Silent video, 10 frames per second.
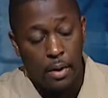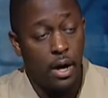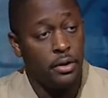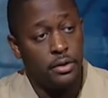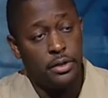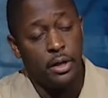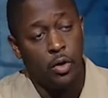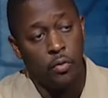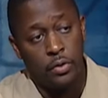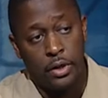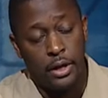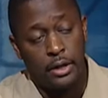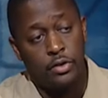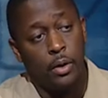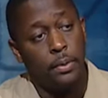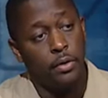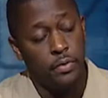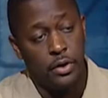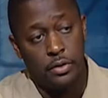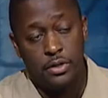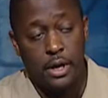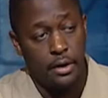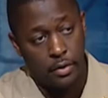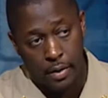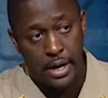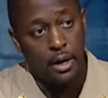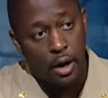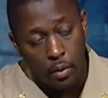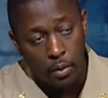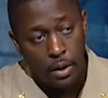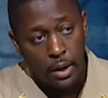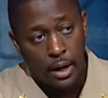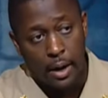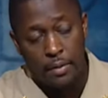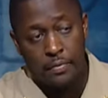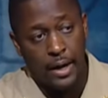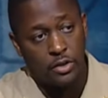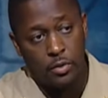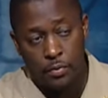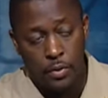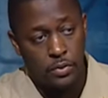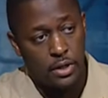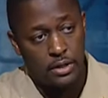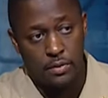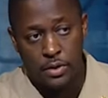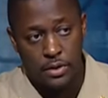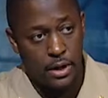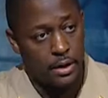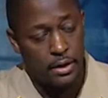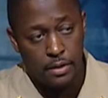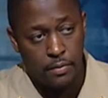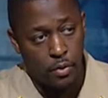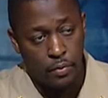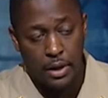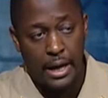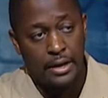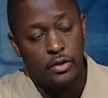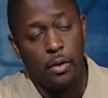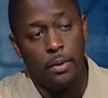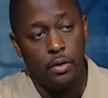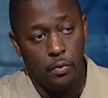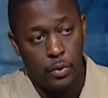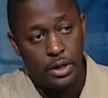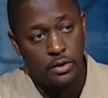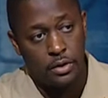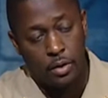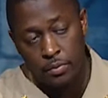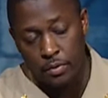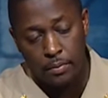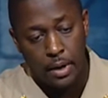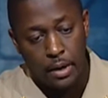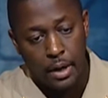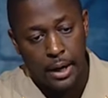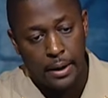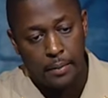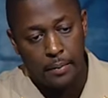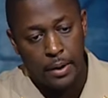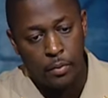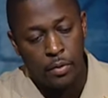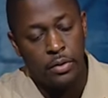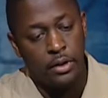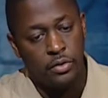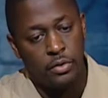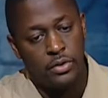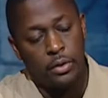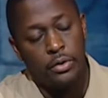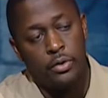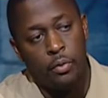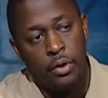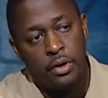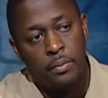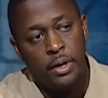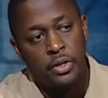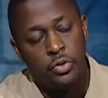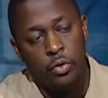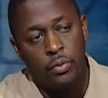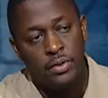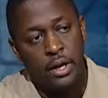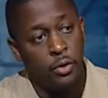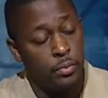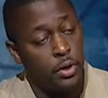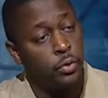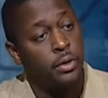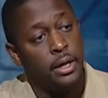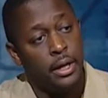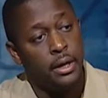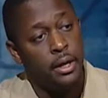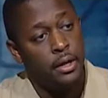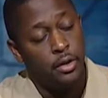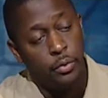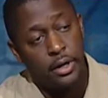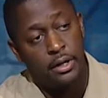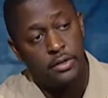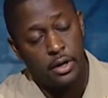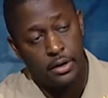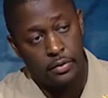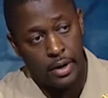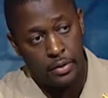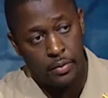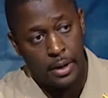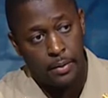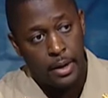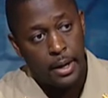undertake over the next couple of years, starting right now. In fact, some of those things have just started even over the last couple of weeks in terms of one of the things our secretary wanted to make sure was that there would be no delay, that would get started right away.